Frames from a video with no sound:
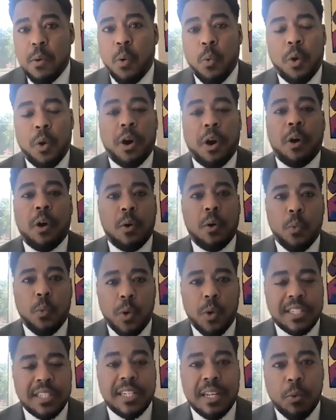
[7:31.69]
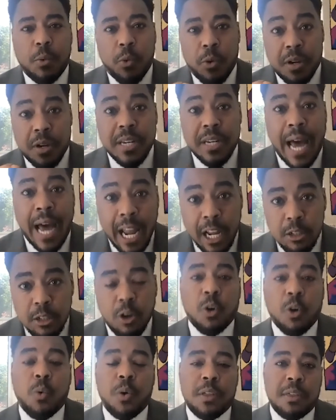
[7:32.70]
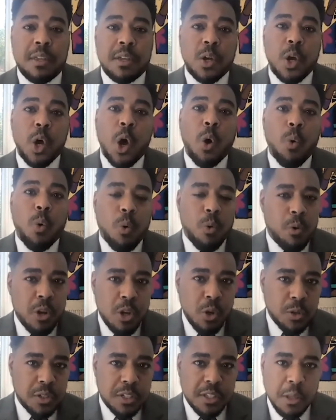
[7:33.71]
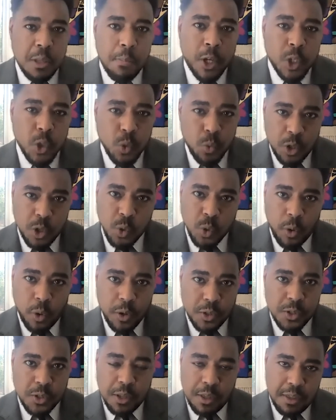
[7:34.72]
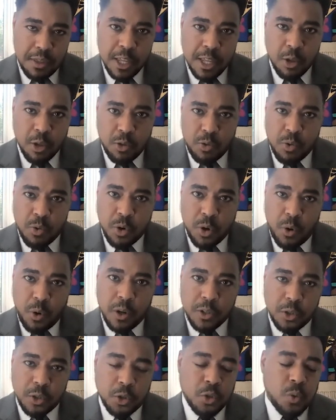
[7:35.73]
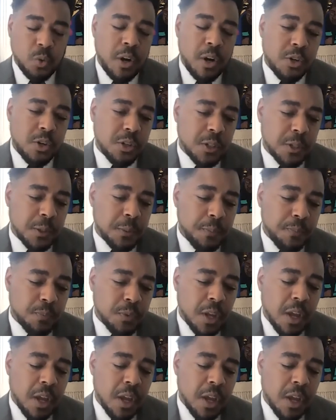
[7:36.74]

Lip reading: Where we're in dialogue with it, where we're using the best resources to think through current situations.